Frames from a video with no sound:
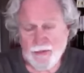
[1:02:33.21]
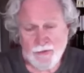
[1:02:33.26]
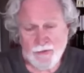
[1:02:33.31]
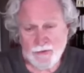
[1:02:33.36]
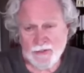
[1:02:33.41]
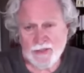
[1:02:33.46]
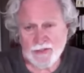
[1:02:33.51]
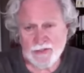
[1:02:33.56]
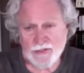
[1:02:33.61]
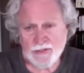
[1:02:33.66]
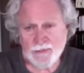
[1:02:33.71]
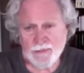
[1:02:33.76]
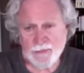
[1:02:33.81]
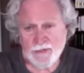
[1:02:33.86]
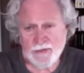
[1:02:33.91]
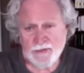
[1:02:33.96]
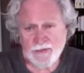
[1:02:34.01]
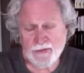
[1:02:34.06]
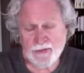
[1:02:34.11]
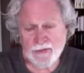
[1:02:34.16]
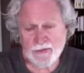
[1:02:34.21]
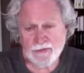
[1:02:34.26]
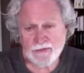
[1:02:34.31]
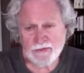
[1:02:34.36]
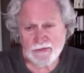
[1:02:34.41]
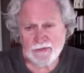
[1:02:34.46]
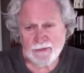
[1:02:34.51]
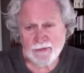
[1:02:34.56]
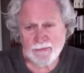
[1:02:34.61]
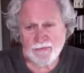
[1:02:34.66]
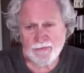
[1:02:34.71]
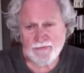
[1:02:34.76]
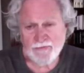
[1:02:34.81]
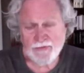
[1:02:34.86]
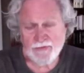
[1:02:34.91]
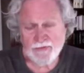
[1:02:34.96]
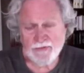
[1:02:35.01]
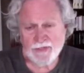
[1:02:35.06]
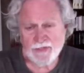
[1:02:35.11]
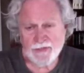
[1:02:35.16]
the New Testament that some
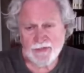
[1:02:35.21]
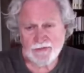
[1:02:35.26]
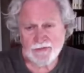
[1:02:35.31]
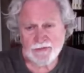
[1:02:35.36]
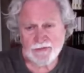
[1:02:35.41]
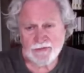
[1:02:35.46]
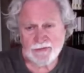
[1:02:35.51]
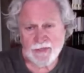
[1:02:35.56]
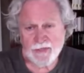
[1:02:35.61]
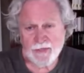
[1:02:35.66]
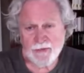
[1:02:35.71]
of the texts